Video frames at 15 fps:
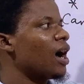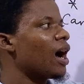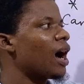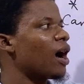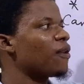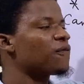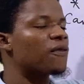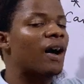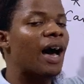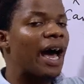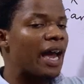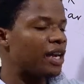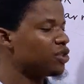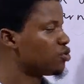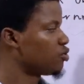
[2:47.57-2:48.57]
Alpha
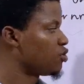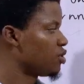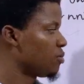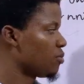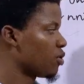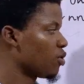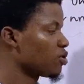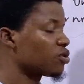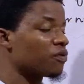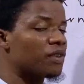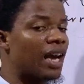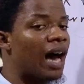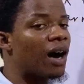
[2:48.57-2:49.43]
hydrogen, because of the